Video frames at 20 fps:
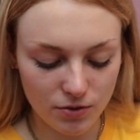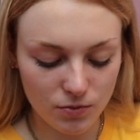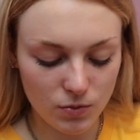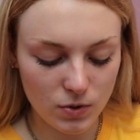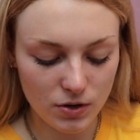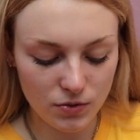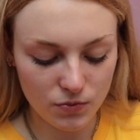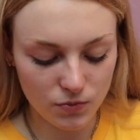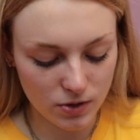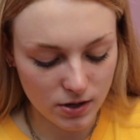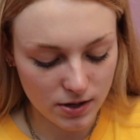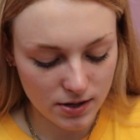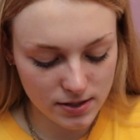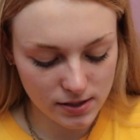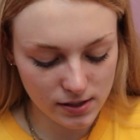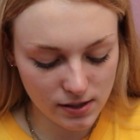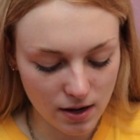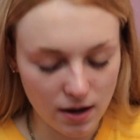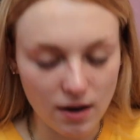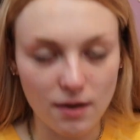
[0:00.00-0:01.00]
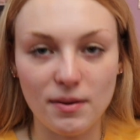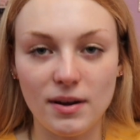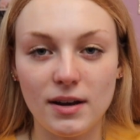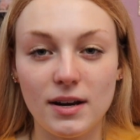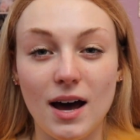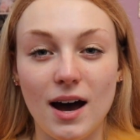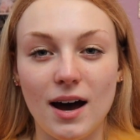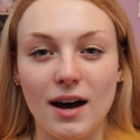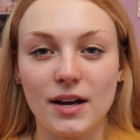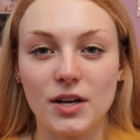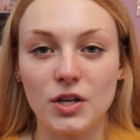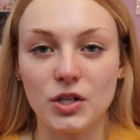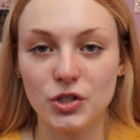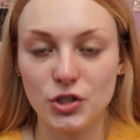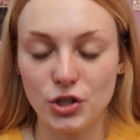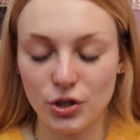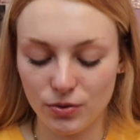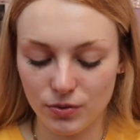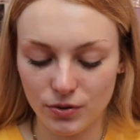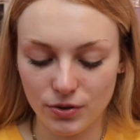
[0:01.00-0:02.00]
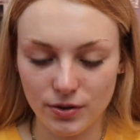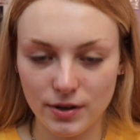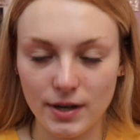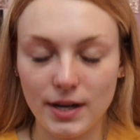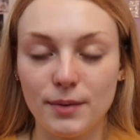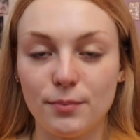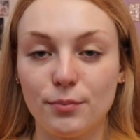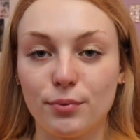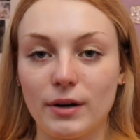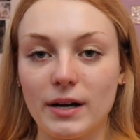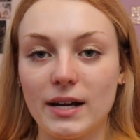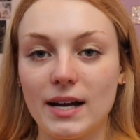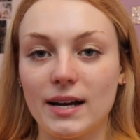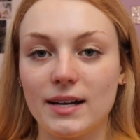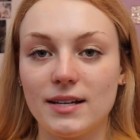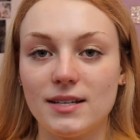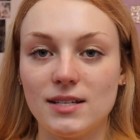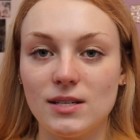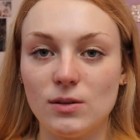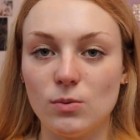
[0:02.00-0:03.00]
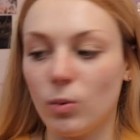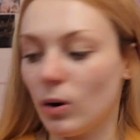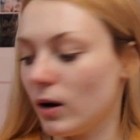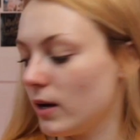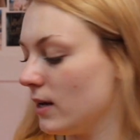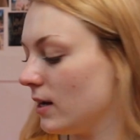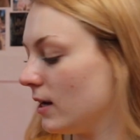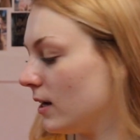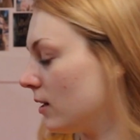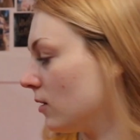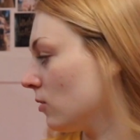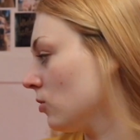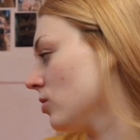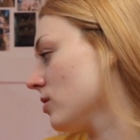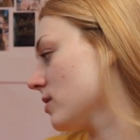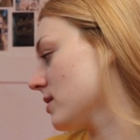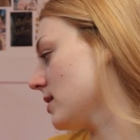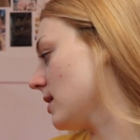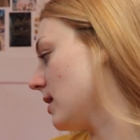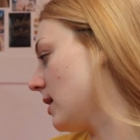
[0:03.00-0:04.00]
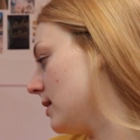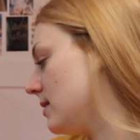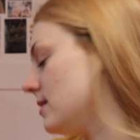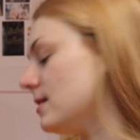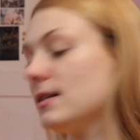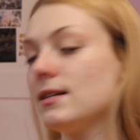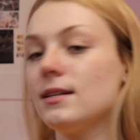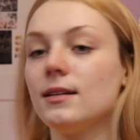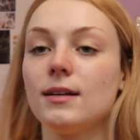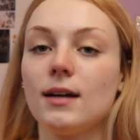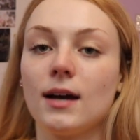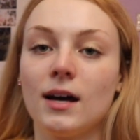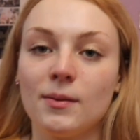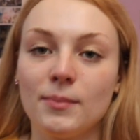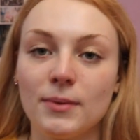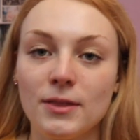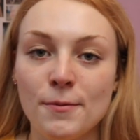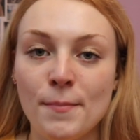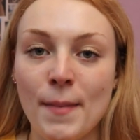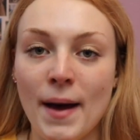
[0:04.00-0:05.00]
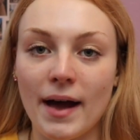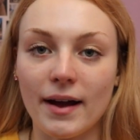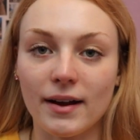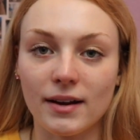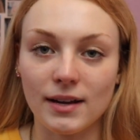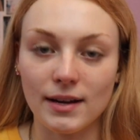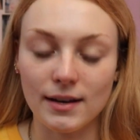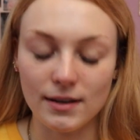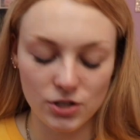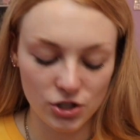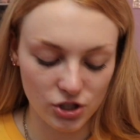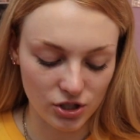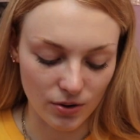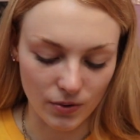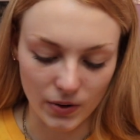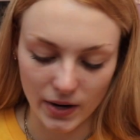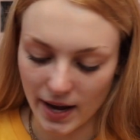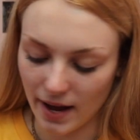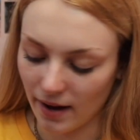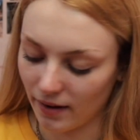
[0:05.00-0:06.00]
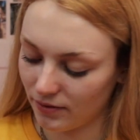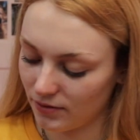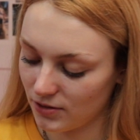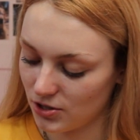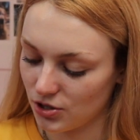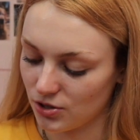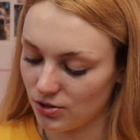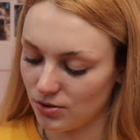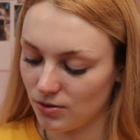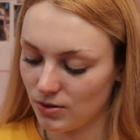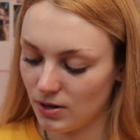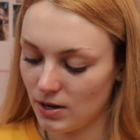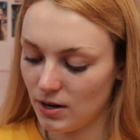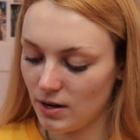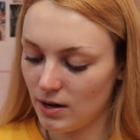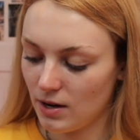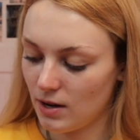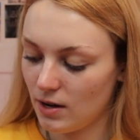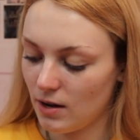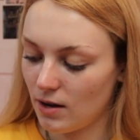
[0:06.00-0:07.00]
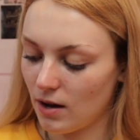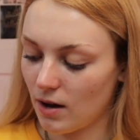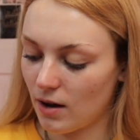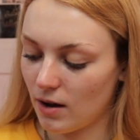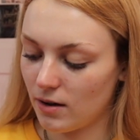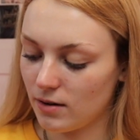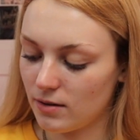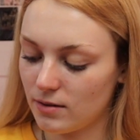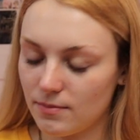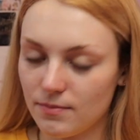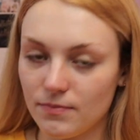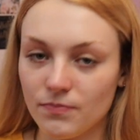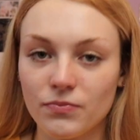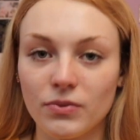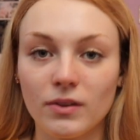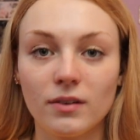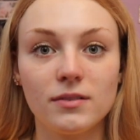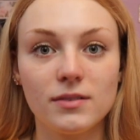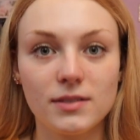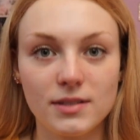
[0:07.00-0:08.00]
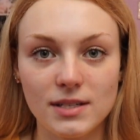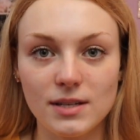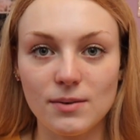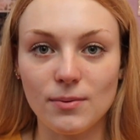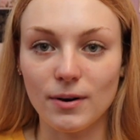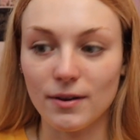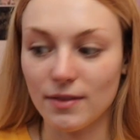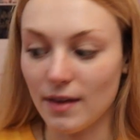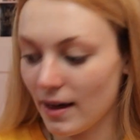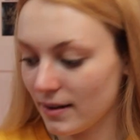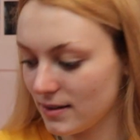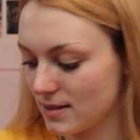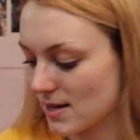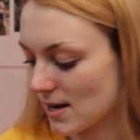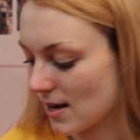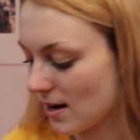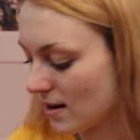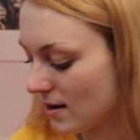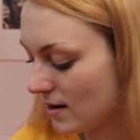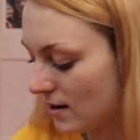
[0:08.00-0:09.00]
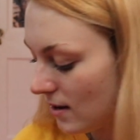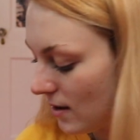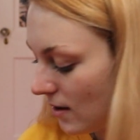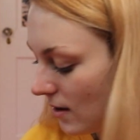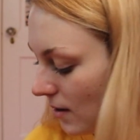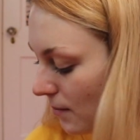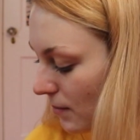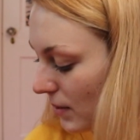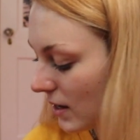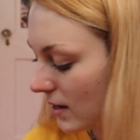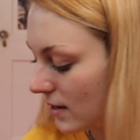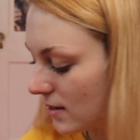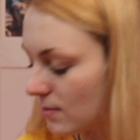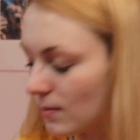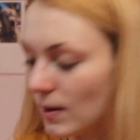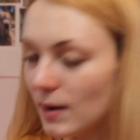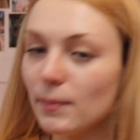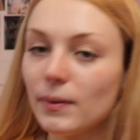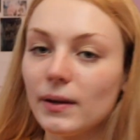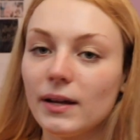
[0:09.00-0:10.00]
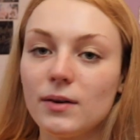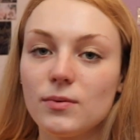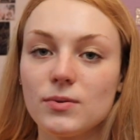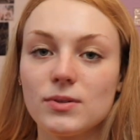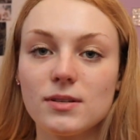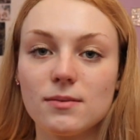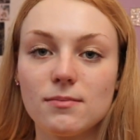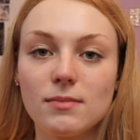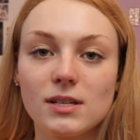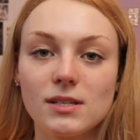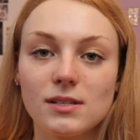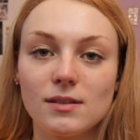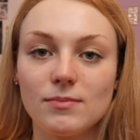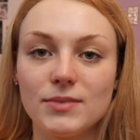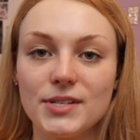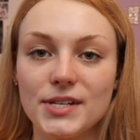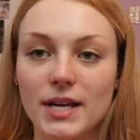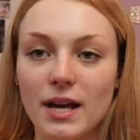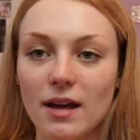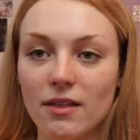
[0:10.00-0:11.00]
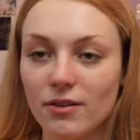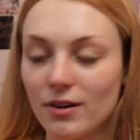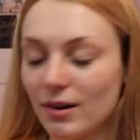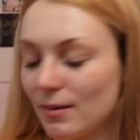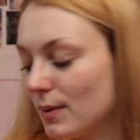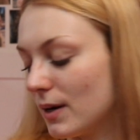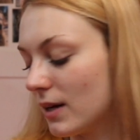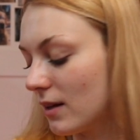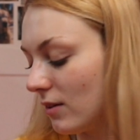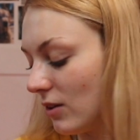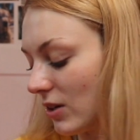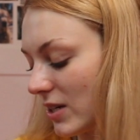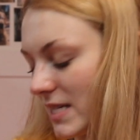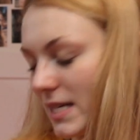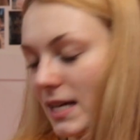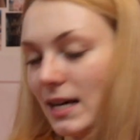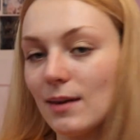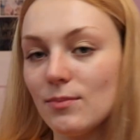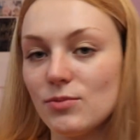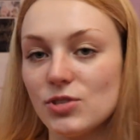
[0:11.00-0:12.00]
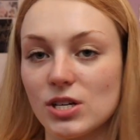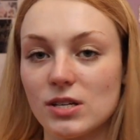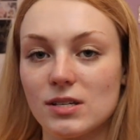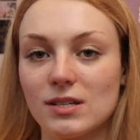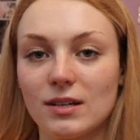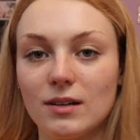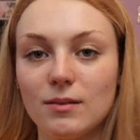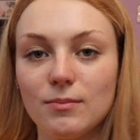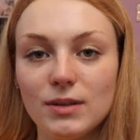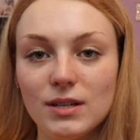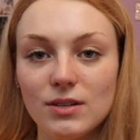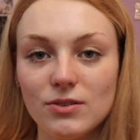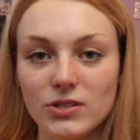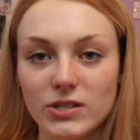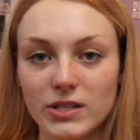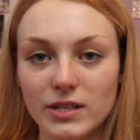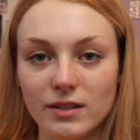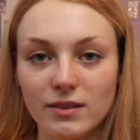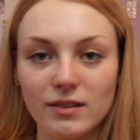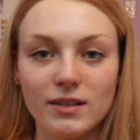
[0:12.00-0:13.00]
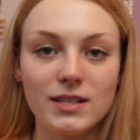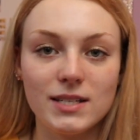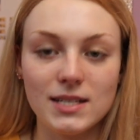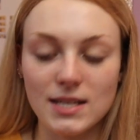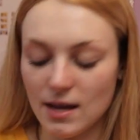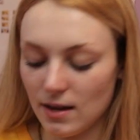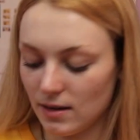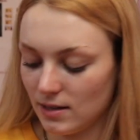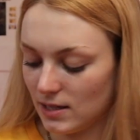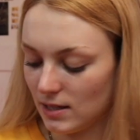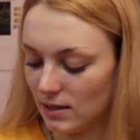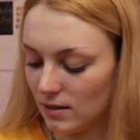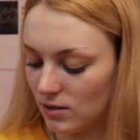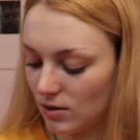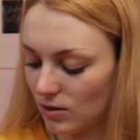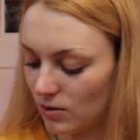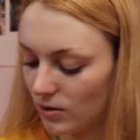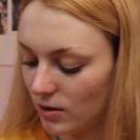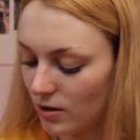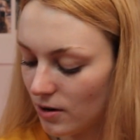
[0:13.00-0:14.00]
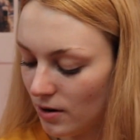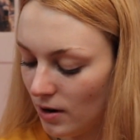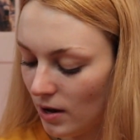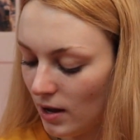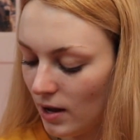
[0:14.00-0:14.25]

one was an ion toner in bright icy white, and it looks like it didn't come in the package, so I have to see where that's at, because my plan was to mix them together, but it looks like I'm just going to be using the T18 toner.